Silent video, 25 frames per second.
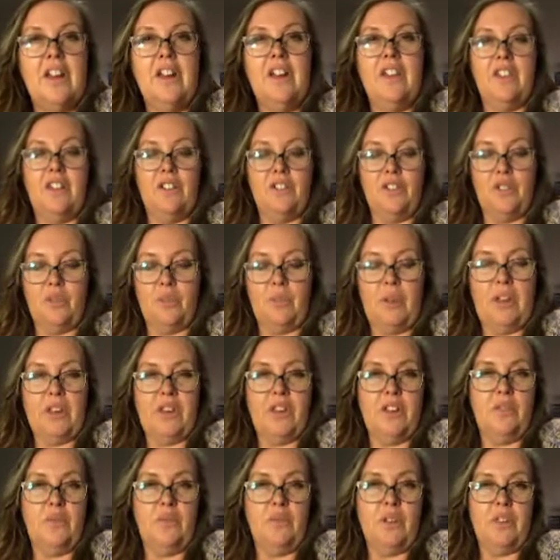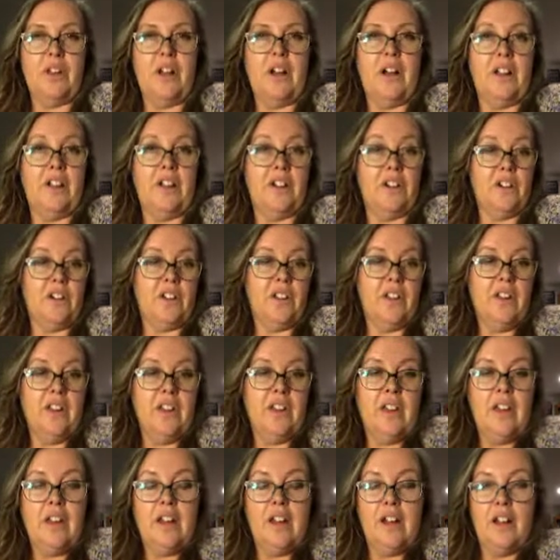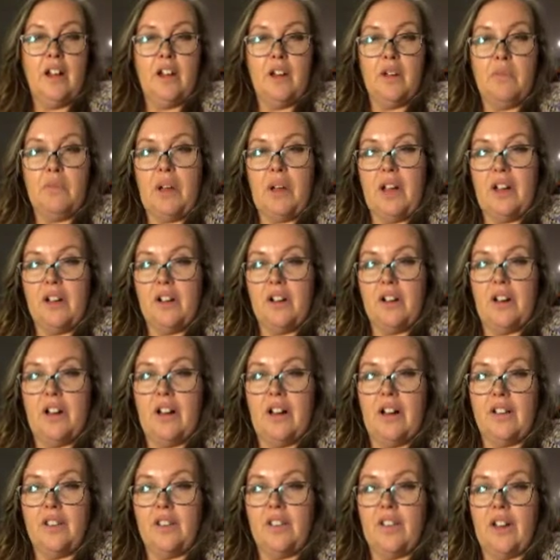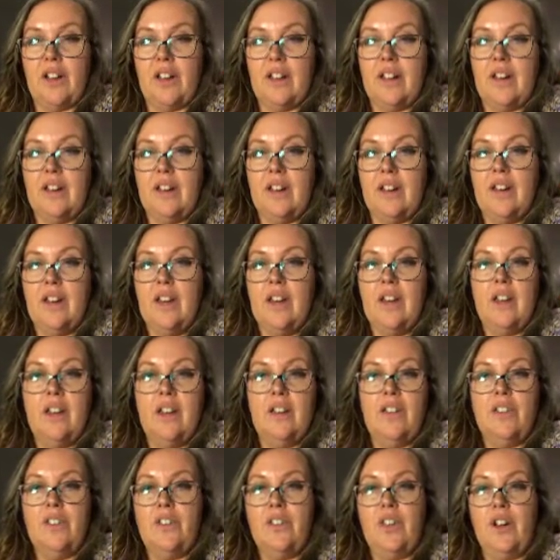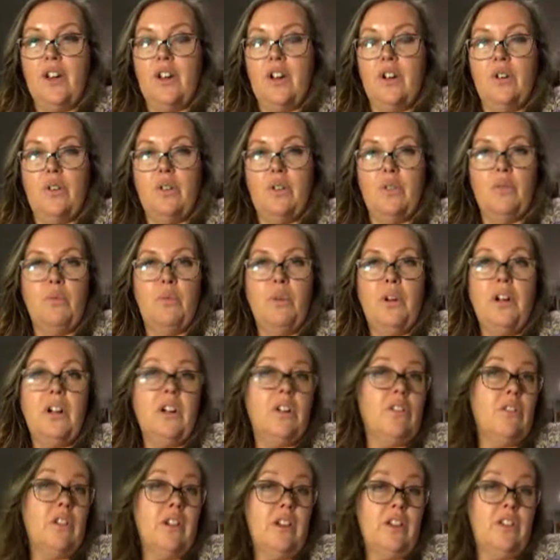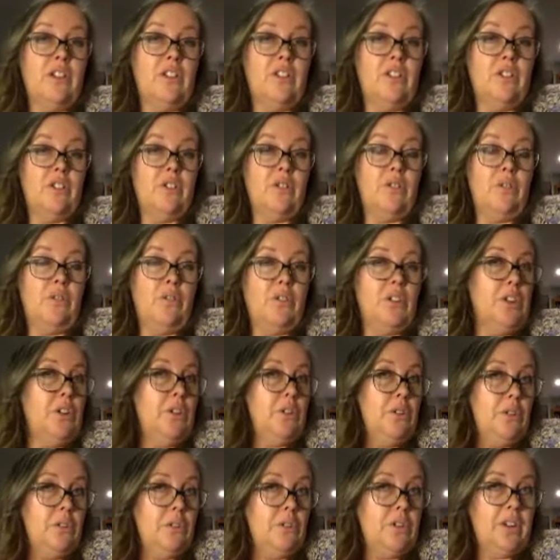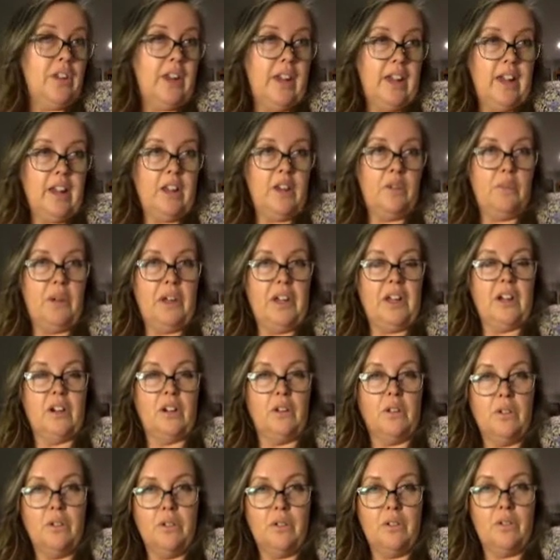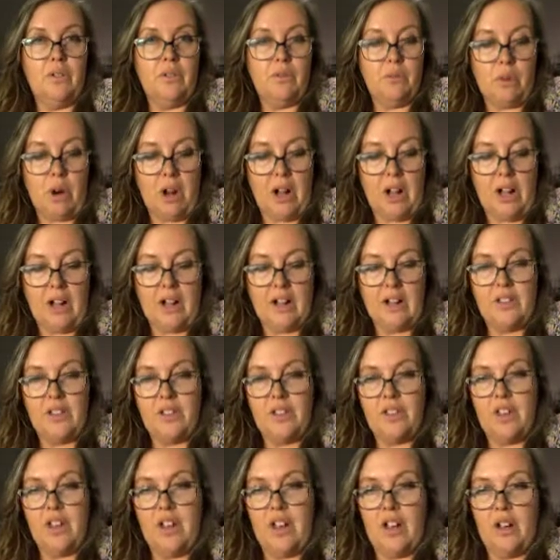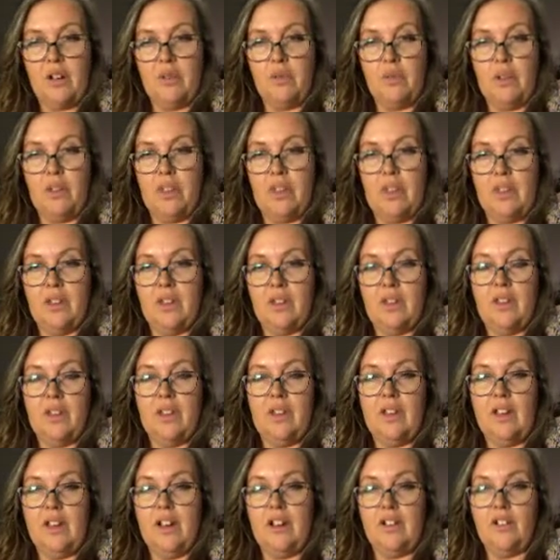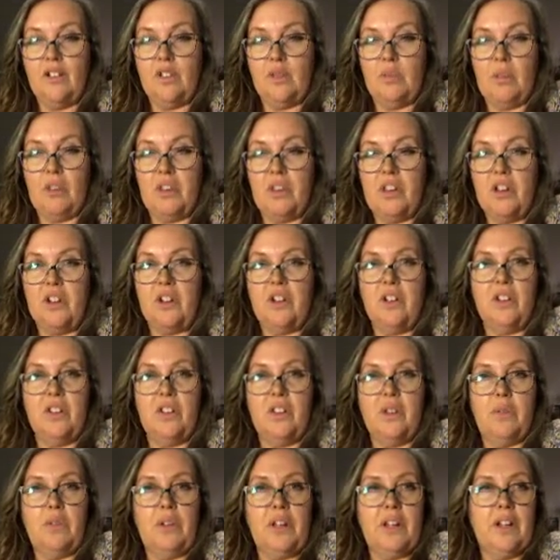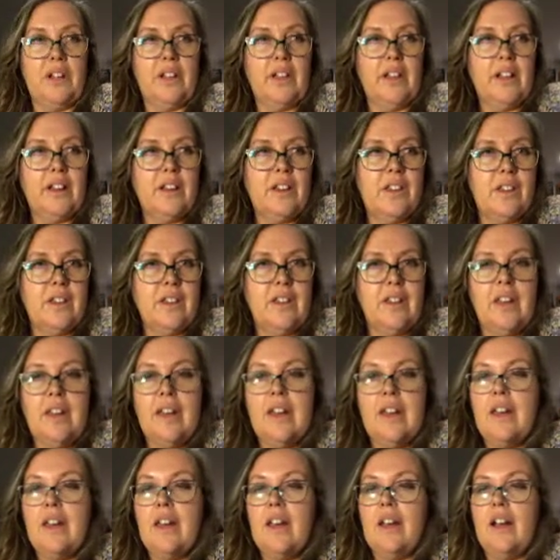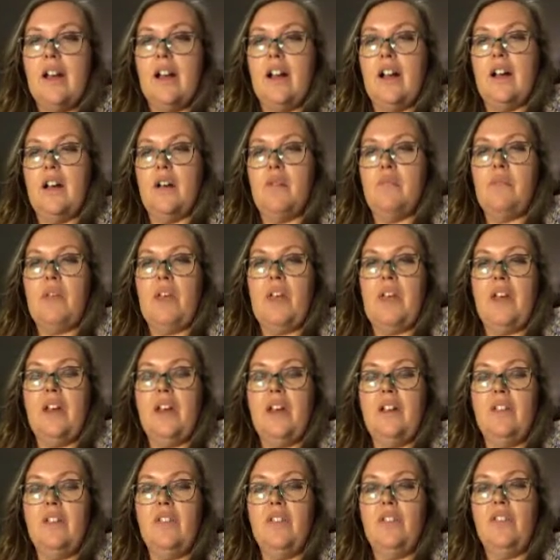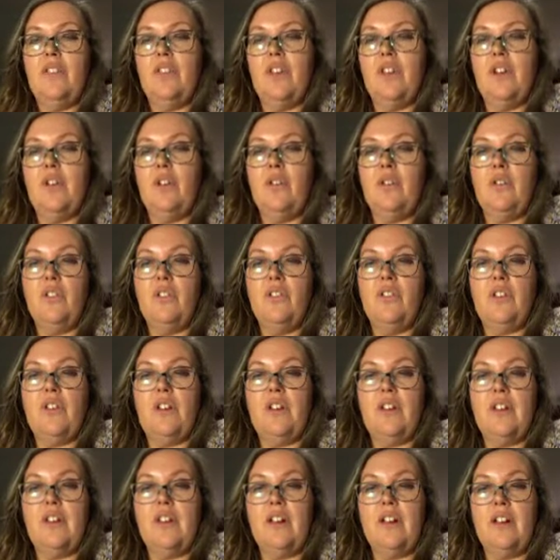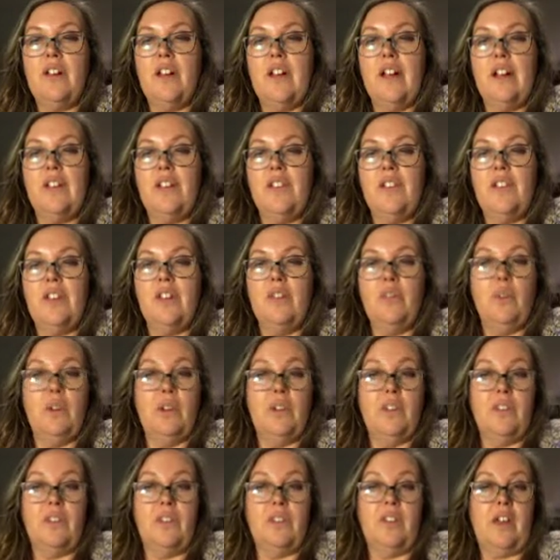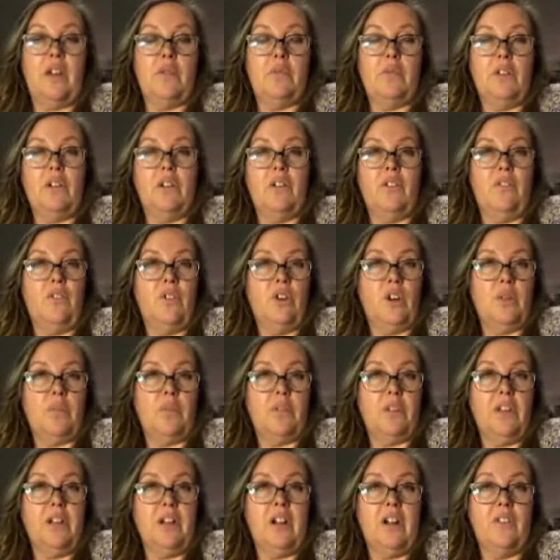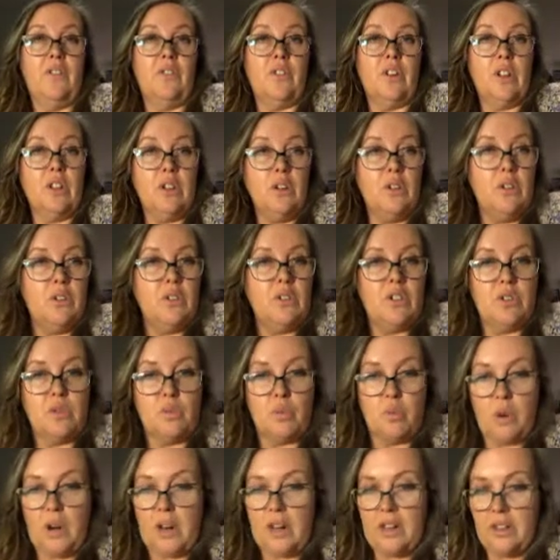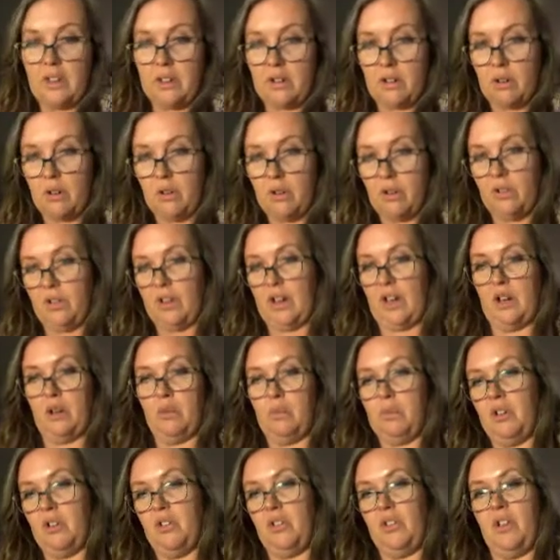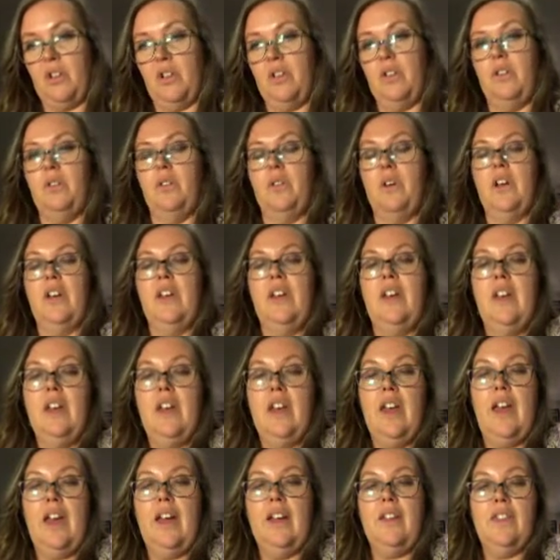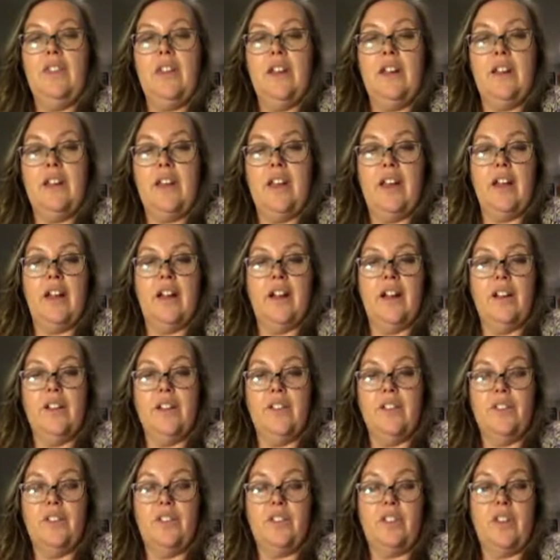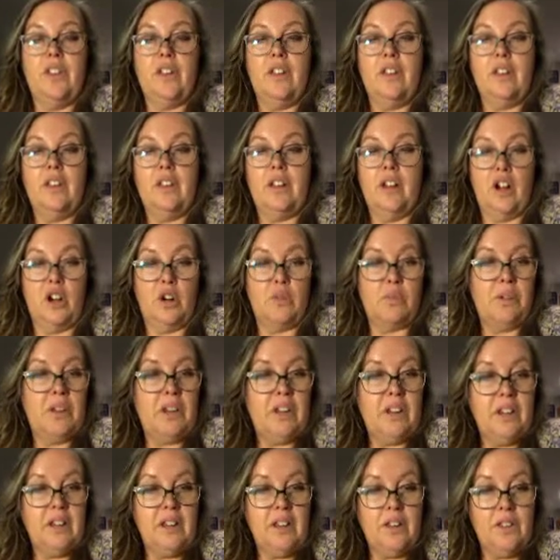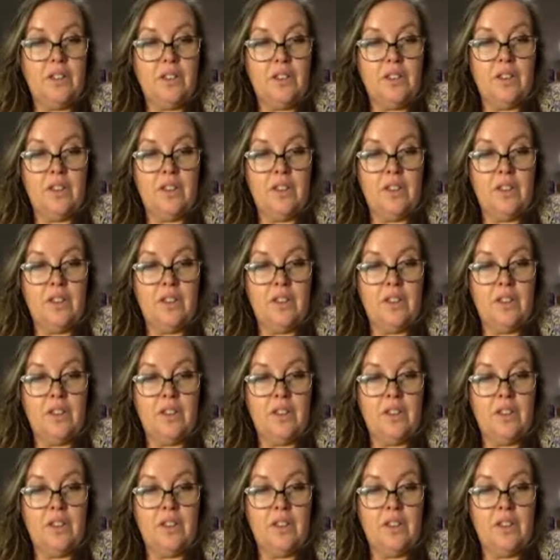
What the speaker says: They're cemented with iron, iron oxide. So we're going to do glue today to make our own rocks with the layers of material that we collected. And so just out of curiosity, what's the chemical formula of glue? Just regular old Elmer's glue. And that has carbon in it.